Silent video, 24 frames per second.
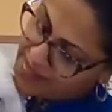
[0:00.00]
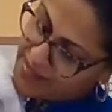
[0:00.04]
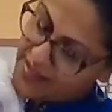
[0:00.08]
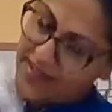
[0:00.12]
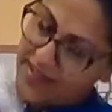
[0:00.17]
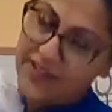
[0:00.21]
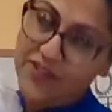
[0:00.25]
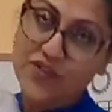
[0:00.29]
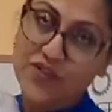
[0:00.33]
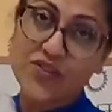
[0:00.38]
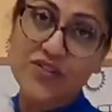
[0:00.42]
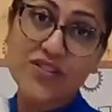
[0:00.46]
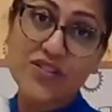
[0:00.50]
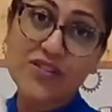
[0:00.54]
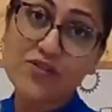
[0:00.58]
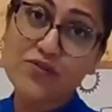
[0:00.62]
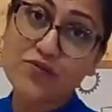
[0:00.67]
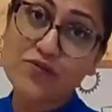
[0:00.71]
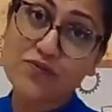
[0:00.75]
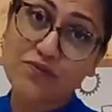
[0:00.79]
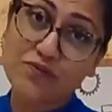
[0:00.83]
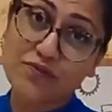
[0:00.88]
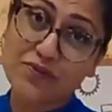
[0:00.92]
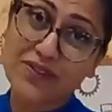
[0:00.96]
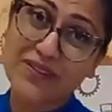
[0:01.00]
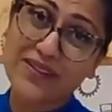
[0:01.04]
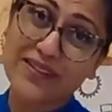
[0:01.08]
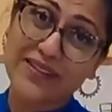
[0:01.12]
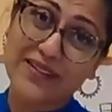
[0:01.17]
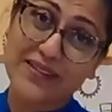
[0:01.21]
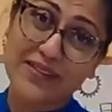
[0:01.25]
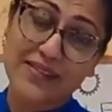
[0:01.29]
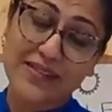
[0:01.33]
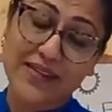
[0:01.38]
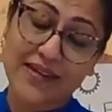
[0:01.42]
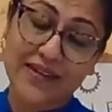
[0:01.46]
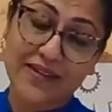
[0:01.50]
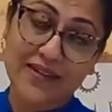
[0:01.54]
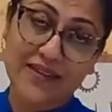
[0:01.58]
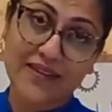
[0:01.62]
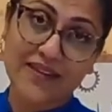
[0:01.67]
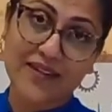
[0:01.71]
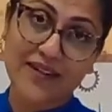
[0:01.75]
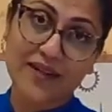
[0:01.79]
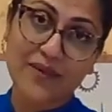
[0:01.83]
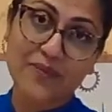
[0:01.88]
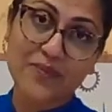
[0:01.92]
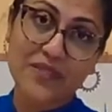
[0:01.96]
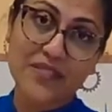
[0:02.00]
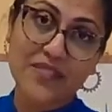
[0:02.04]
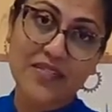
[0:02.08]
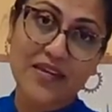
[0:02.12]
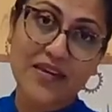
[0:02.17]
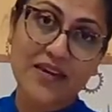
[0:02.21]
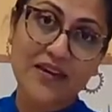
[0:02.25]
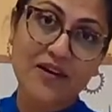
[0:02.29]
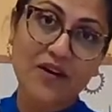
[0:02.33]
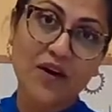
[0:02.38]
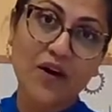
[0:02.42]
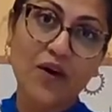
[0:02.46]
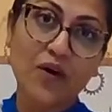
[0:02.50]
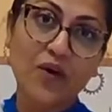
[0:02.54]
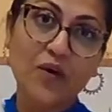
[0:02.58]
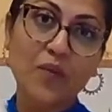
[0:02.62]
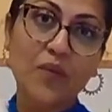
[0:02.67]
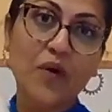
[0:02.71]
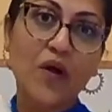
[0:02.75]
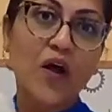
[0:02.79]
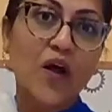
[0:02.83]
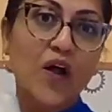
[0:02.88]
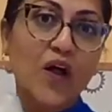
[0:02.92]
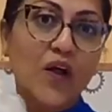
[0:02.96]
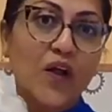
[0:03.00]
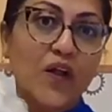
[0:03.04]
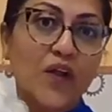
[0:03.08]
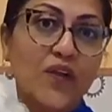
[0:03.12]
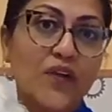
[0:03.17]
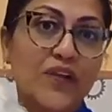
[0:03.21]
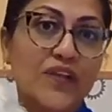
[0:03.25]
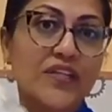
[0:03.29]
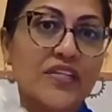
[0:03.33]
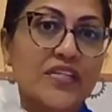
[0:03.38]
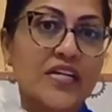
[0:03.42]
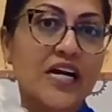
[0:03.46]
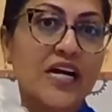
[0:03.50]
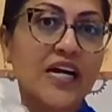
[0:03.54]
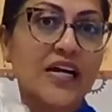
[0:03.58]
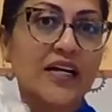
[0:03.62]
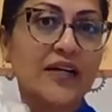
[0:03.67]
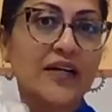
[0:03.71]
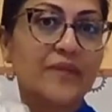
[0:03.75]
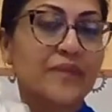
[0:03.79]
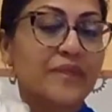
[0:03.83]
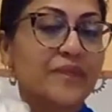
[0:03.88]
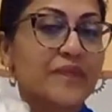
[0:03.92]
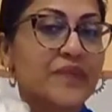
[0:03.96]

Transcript: And she's really excited that I'm staying home all the time.